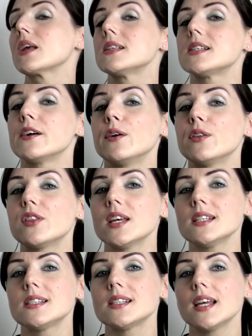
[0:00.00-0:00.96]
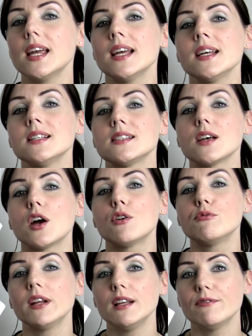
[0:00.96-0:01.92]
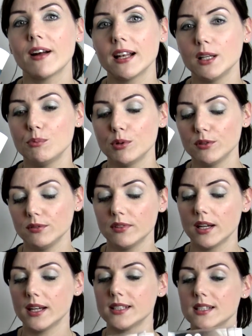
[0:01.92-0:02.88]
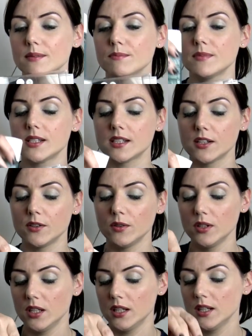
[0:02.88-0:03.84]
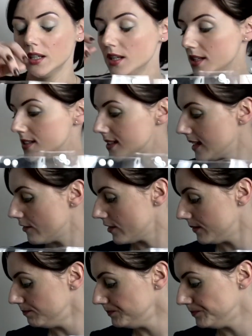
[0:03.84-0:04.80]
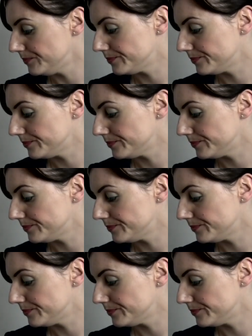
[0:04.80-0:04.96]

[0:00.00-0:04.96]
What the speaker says: So this is a really valuable item. So serum.